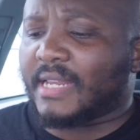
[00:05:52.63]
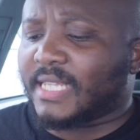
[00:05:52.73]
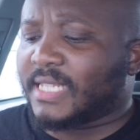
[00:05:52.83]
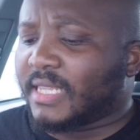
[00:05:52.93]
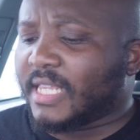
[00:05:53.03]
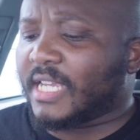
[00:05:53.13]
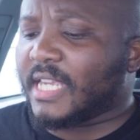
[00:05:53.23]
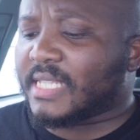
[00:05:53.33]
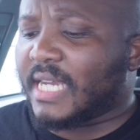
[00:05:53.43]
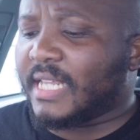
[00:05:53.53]
I still think
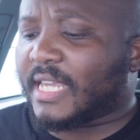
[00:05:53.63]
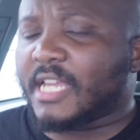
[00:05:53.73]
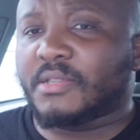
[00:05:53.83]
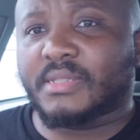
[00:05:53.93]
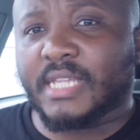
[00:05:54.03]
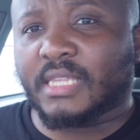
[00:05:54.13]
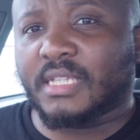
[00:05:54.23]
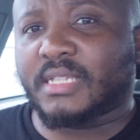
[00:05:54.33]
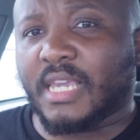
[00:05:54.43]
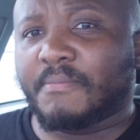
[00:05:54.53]
Italy can take
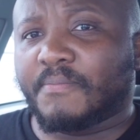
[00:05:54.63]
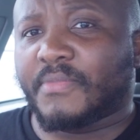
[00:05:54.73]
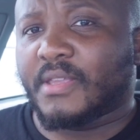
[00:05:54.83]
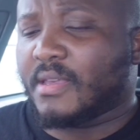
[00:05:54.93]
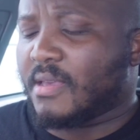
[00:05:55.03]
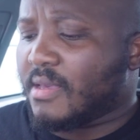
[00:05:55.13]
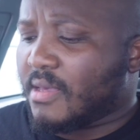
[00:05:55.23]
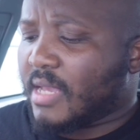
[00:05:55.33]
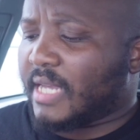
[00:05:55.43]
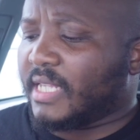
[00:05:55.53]
this game.
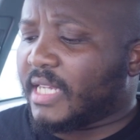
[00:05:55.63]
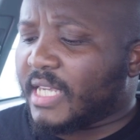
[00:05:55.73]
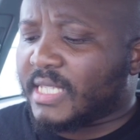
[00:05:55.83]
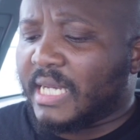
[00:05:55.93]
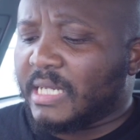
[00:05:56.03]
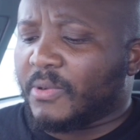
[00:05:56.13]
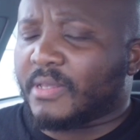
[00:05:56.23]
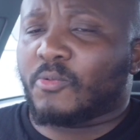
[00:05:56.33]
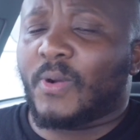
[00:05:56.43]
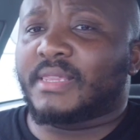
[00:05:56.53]
I think Italy,
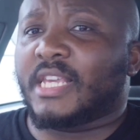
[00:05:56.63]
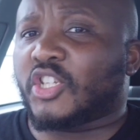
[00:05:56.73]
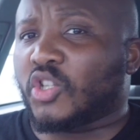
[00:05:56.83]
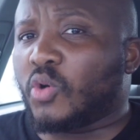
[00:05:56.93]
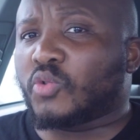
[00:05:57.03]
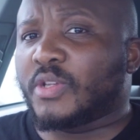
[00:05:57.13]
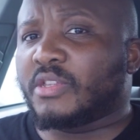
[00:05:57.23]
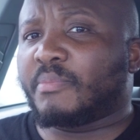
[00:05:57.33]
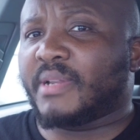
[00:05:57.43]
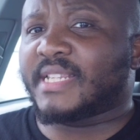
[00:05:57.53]
with what they showed when
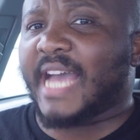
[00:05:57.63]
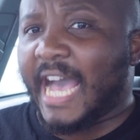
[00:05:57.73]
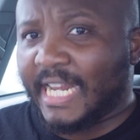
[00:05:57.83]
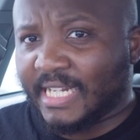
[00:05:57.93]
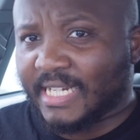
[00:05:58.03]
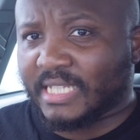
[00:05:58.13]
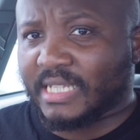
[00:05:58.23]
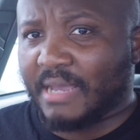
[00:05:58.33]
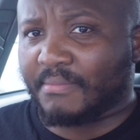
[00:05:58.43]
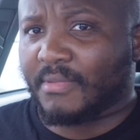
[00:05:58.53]
they played Ireland last
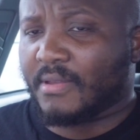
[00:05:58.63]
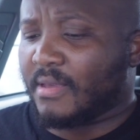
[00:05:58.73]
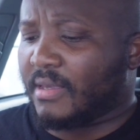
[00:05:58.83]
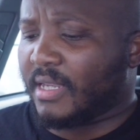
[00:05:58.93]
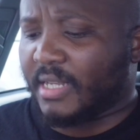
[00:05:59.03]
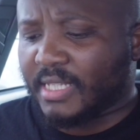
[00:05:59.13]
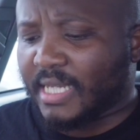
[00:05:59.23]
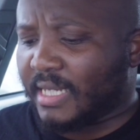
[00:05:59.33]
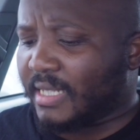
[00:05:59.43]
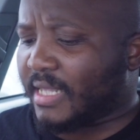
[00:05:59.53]
time in
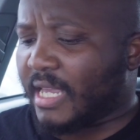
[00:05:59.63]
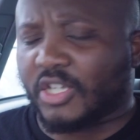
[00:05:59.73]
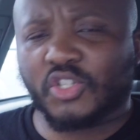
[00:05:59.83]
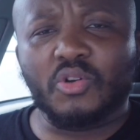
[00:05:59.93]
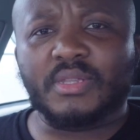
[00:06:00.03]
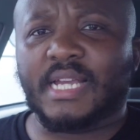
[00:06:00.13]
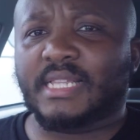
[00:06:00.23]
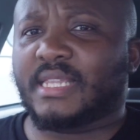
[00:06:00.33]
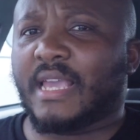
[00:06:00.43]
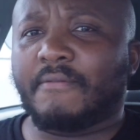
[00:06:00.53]
Italy, they showed
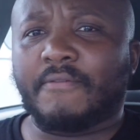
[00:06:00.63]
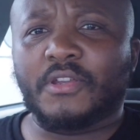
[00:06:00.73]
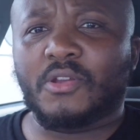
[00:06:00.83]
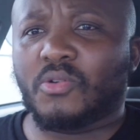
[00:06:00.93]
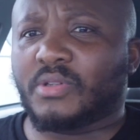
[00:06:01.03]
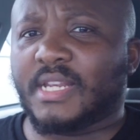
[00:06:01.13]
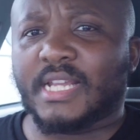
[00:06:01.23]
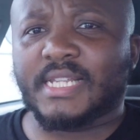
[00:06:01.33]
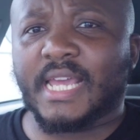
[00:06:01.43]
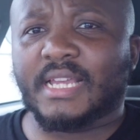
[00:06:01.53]
that they are very good in
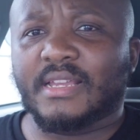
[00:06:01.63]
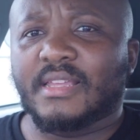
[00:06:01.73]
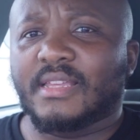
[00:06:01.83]
attack.